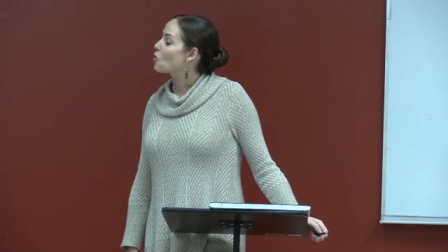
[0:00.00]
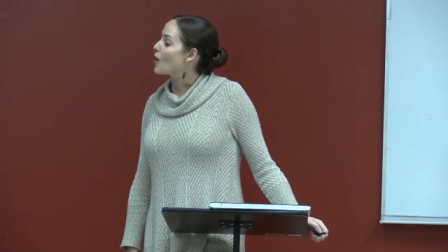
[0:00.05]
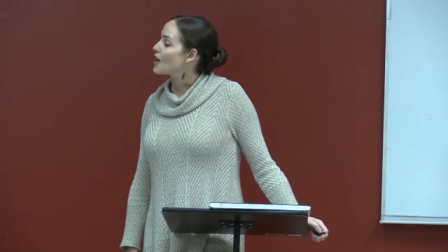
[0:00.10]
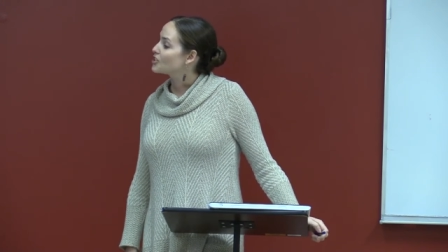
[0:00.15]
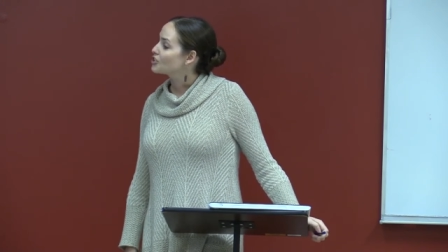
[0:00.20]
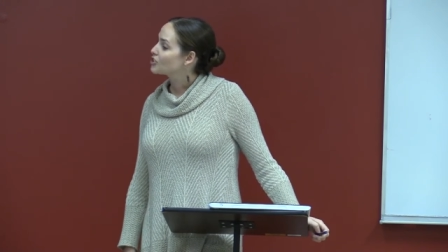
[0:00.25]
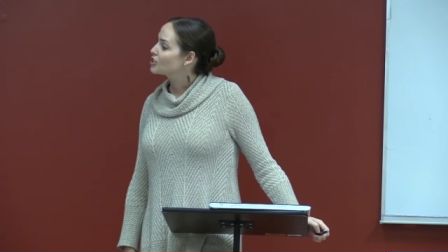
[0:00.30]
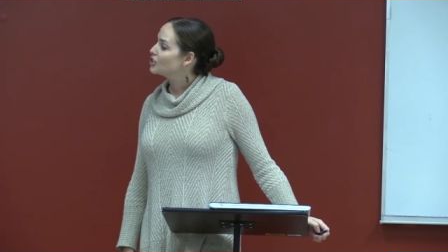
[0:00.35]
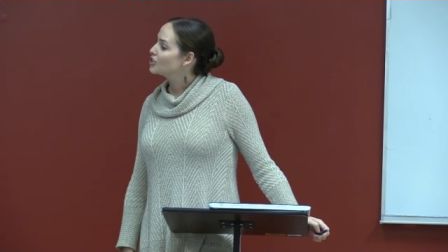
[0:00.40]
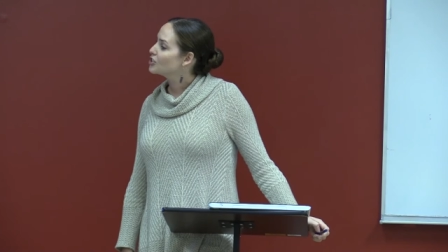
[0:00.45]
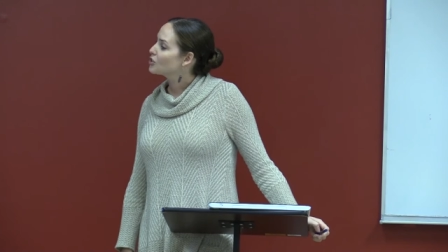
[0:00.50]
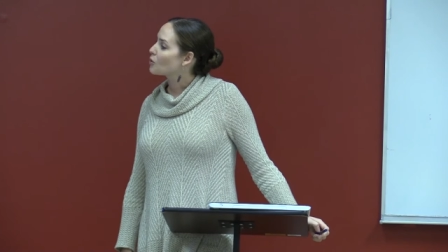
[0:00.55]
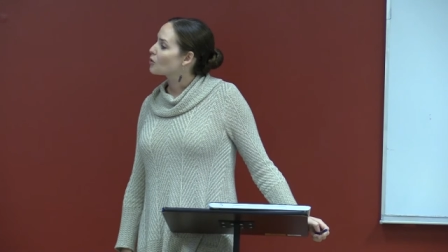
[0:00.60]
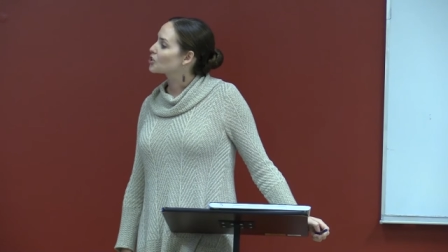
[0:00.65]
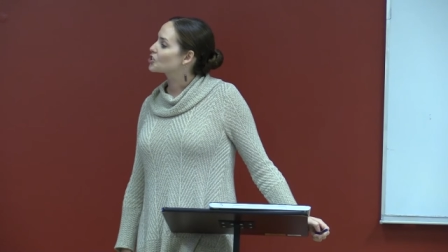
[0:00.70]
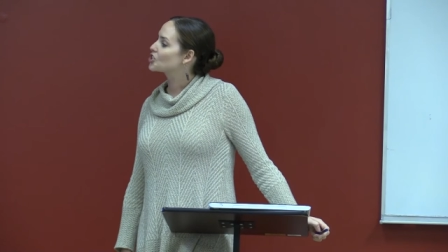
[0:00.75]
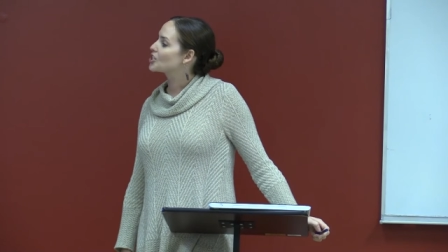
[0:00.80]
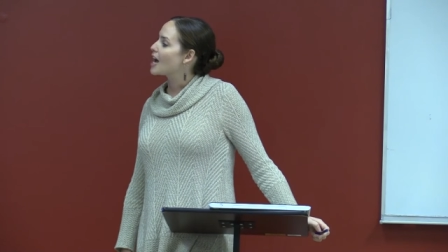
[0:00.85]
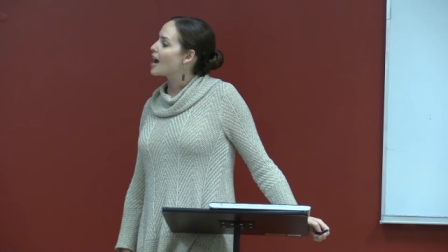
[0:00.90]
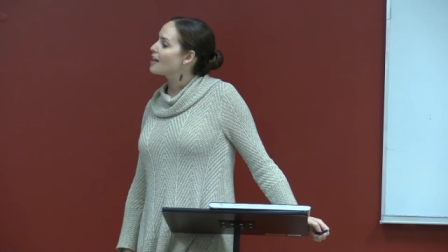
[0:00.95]
questioned
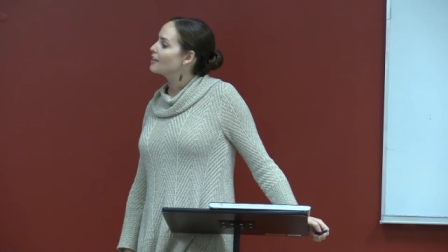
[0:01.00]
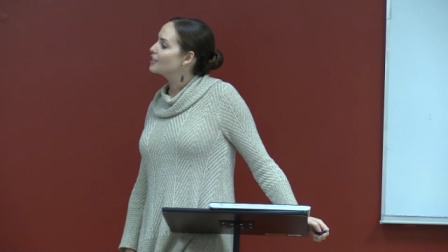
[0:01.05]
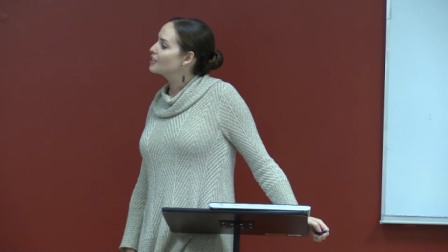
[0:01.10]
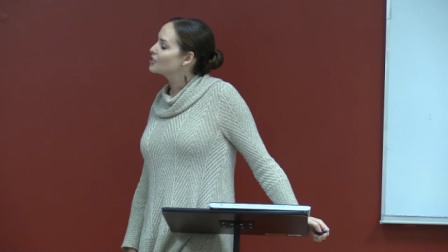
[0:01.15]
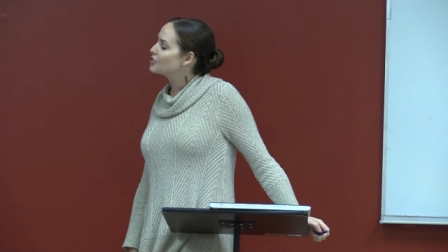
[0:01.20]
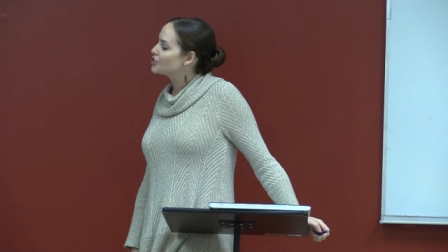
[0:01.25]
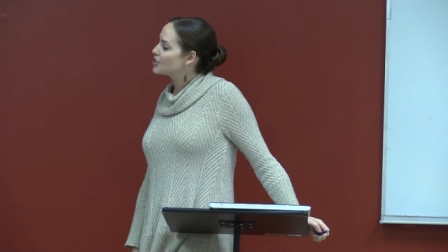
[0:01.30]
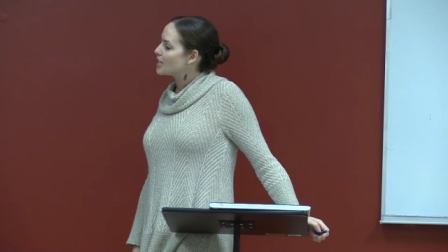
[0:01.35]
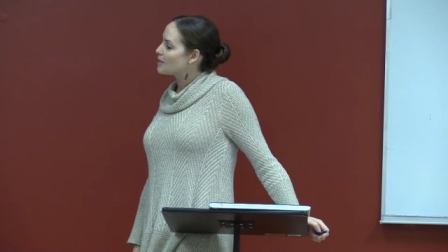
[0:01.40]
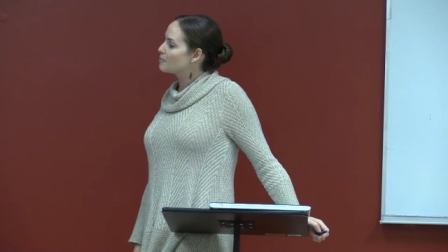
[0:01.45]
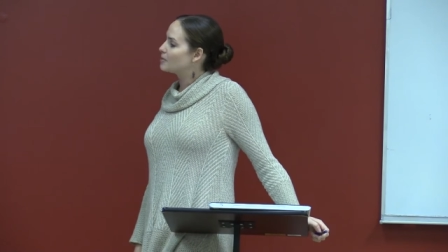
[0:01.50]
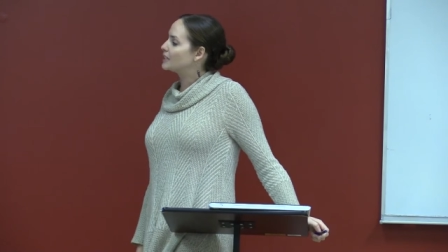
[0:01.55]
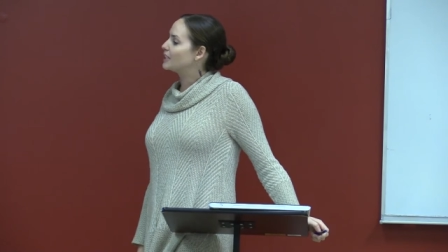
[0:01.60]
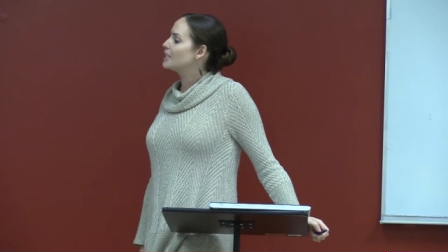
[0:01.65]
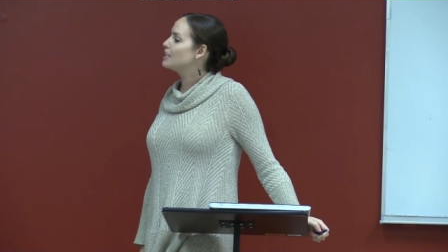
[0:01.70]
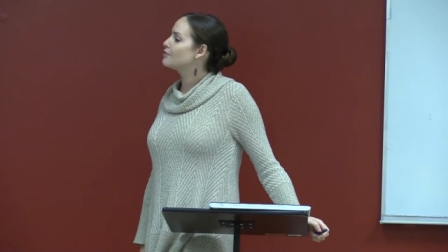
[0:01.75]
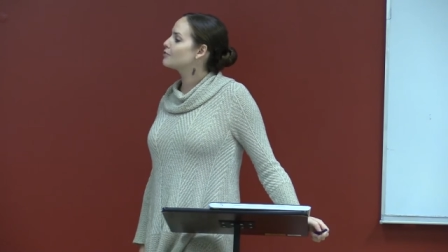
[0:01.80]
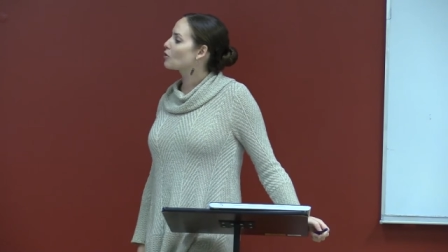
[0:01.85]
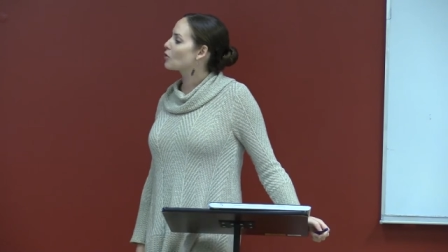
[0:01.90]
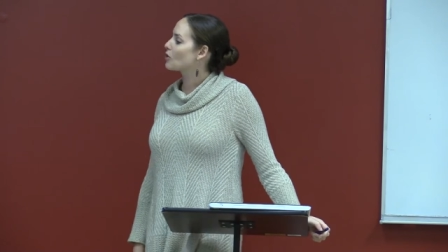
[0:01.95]
or challenged a
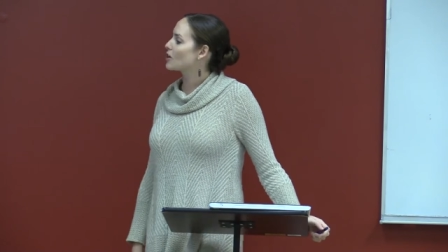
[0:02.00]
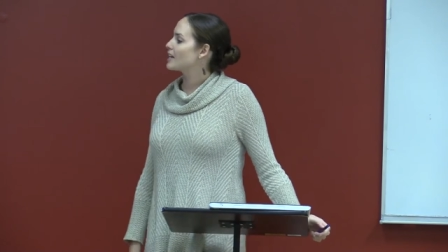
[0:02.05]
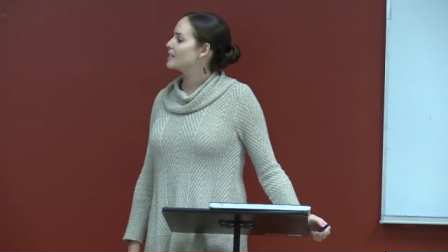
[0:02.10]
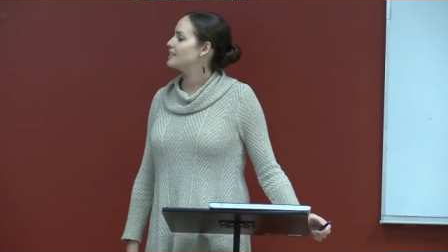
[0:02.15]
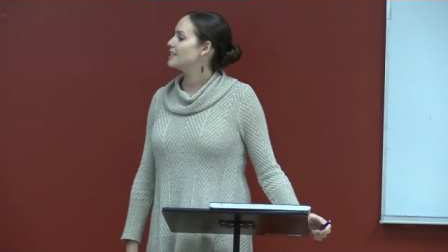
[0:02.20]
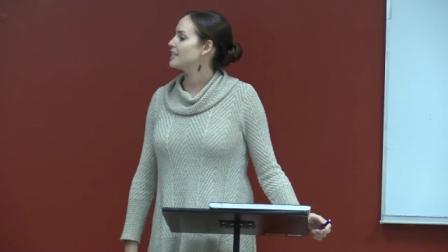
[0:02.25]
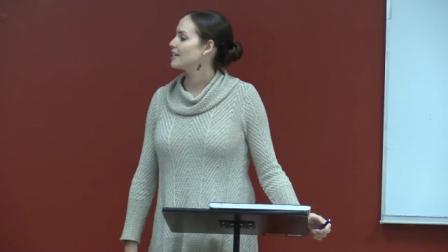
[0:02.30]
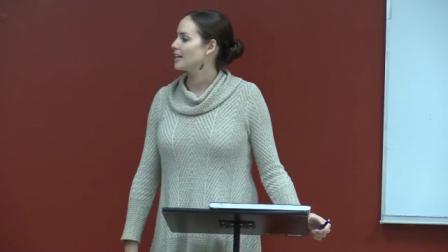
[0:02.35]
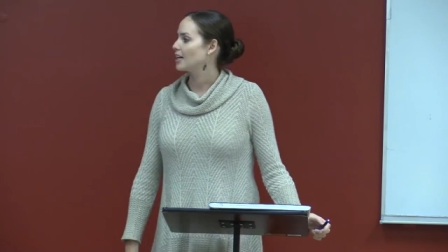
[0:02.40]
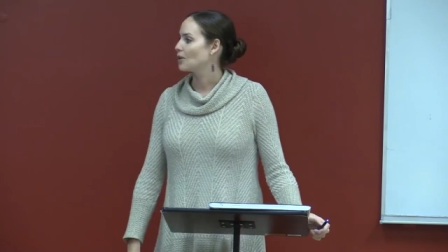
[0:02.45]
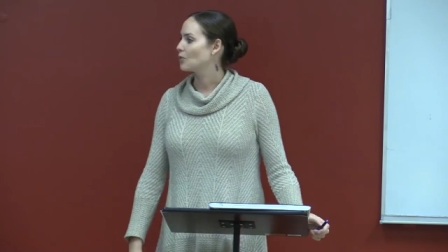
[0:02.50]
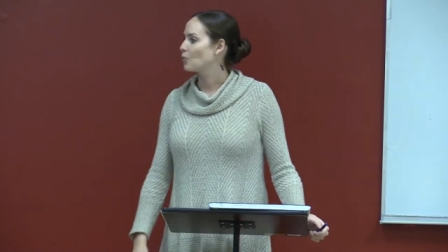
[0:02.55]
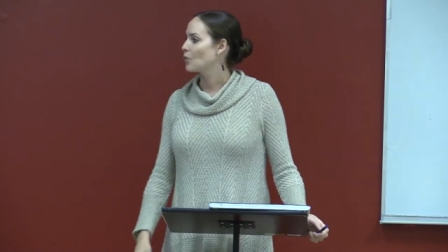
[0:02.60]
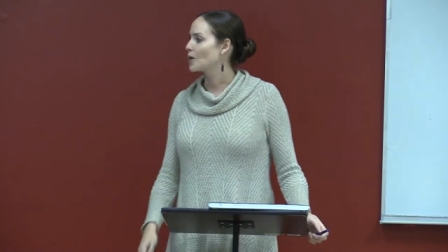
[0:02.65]
belief or idea.